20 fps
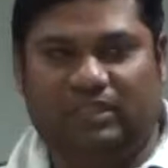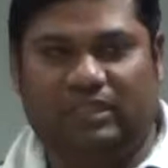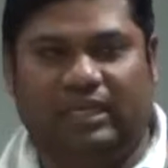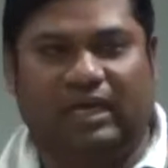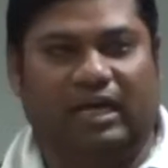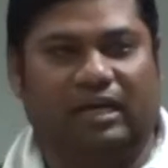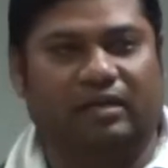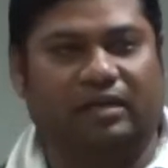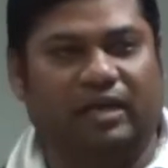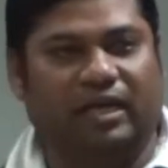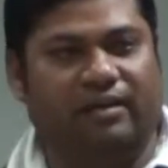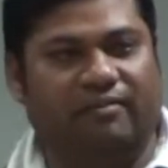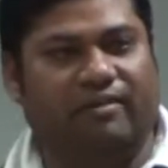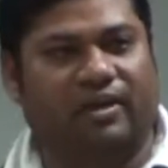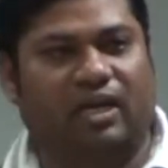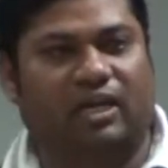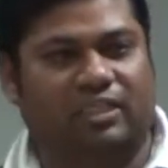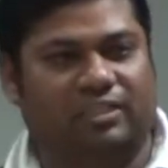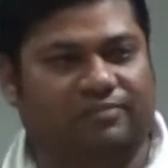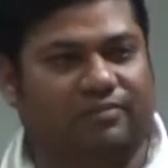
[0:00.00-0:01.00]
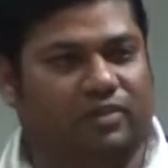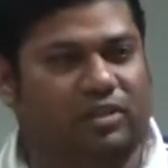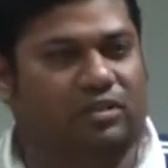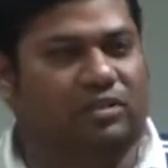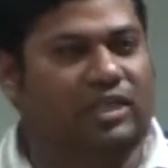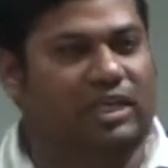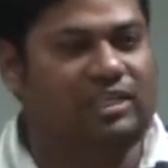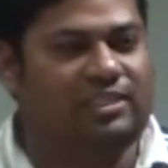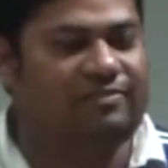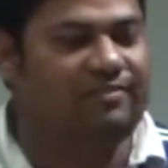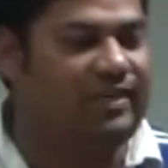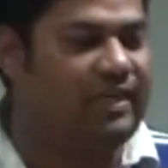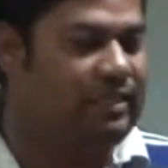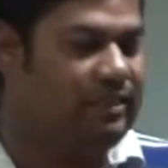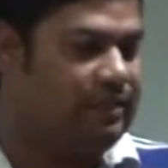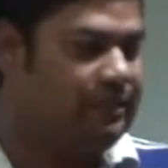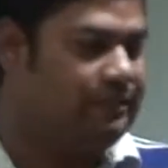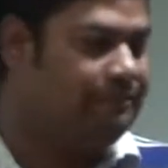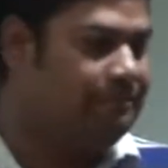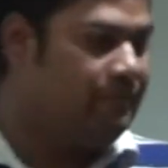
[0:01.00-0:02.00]
He had great regards for the child's
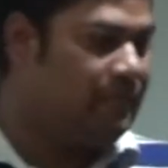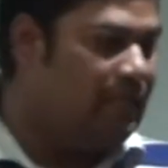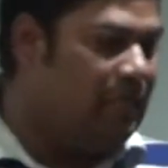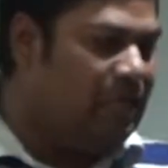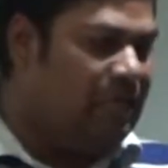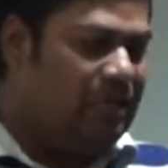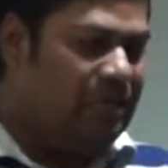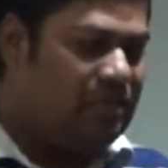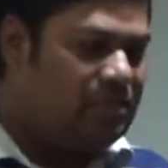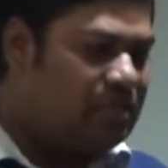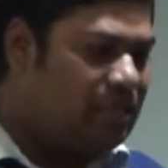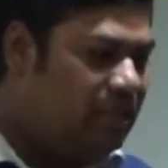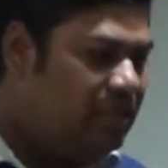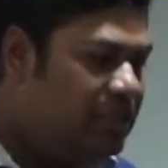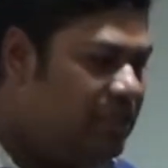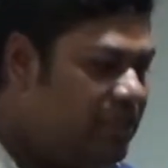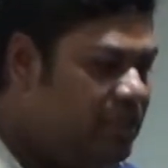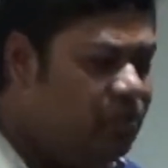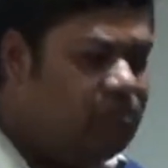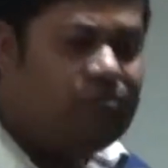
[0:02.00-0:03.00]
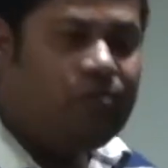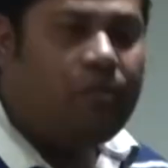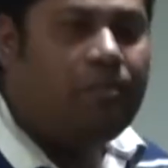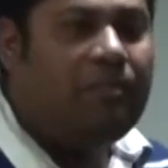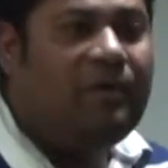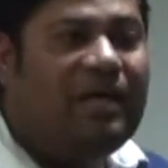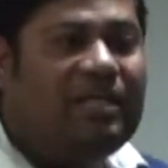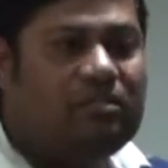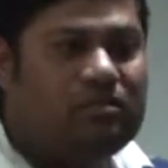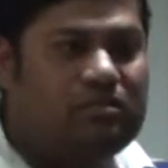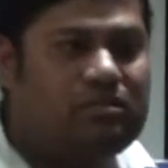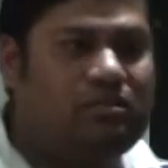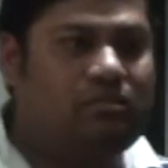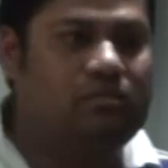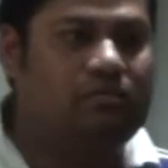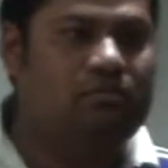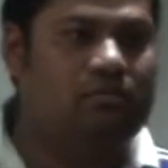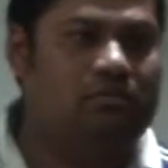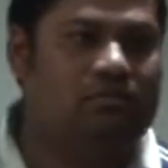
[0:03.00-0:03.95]
father. This continued for months,